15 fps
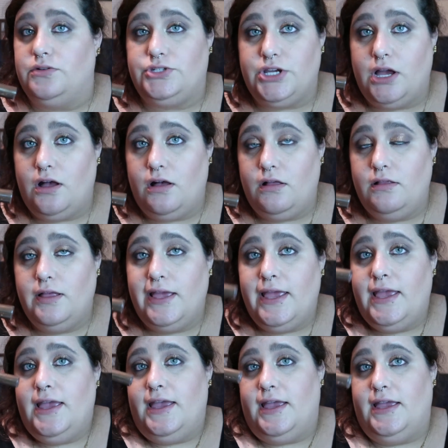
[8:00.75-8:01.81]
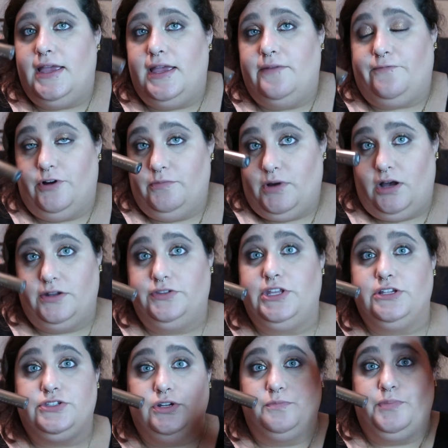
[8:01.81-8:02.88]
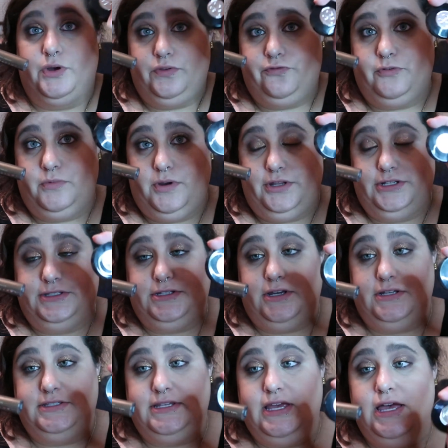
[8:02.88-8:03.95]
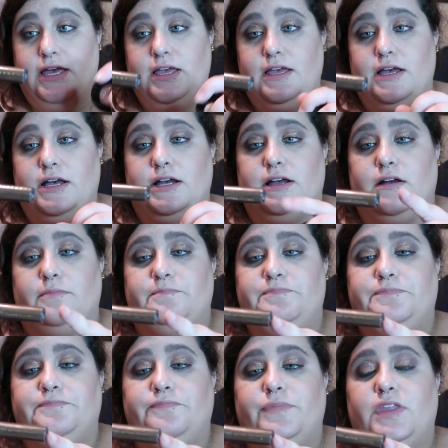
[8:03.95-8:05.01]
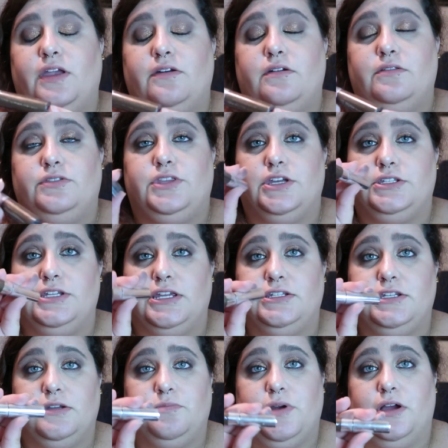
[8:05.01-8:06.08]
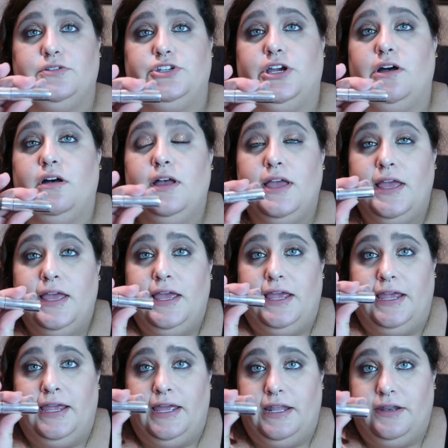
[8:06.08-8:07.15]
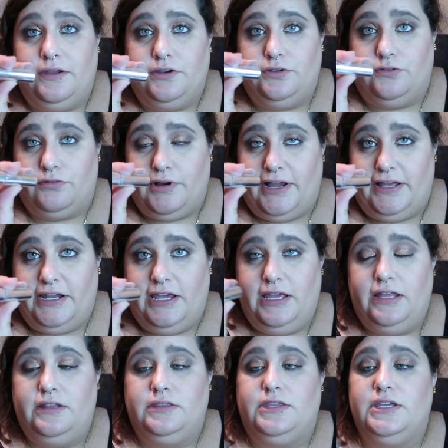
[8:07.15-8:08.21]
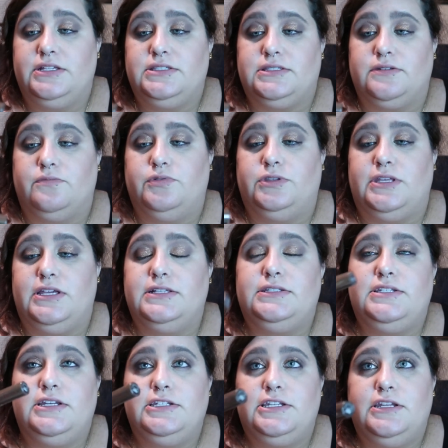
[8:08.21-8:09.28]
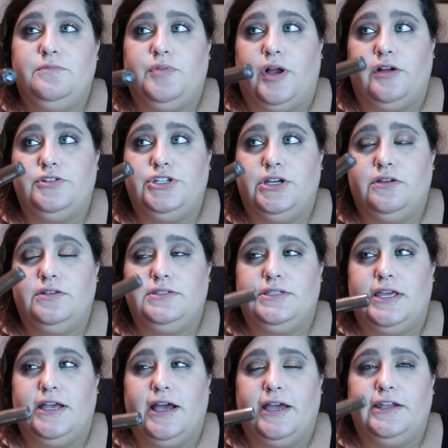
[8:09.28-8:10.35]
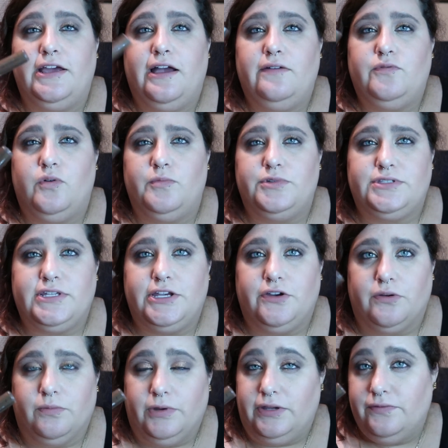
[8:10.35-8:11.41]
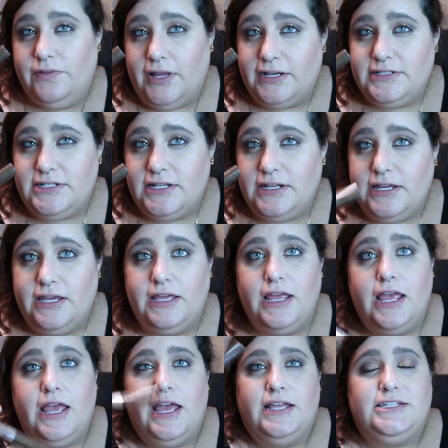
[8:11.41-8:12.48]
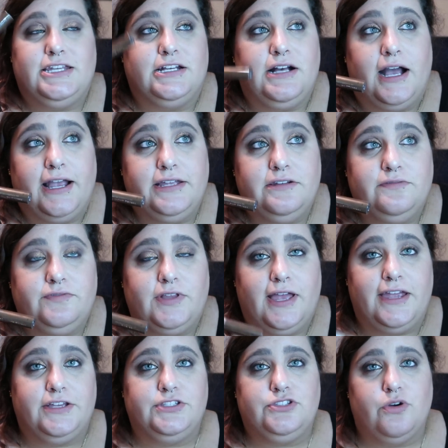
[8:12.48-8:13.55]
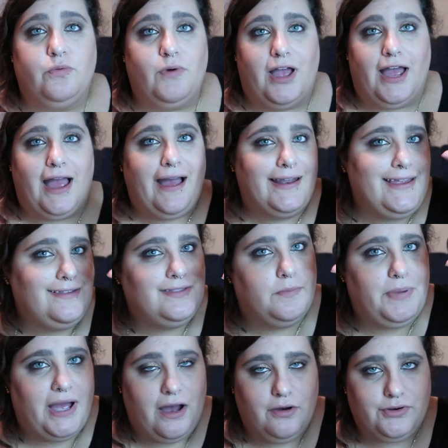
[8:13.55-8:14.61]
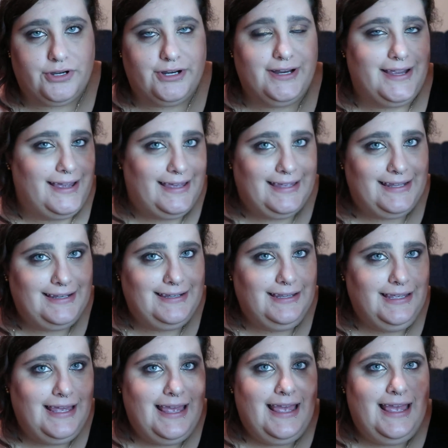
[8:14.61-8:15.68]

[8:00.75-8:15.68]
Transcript: gel these are both from Anastasia, the tinted brow gel in Granite. These tinted brow gels, they kind of have almost like a reflect in it to kind of like, so adding the powder in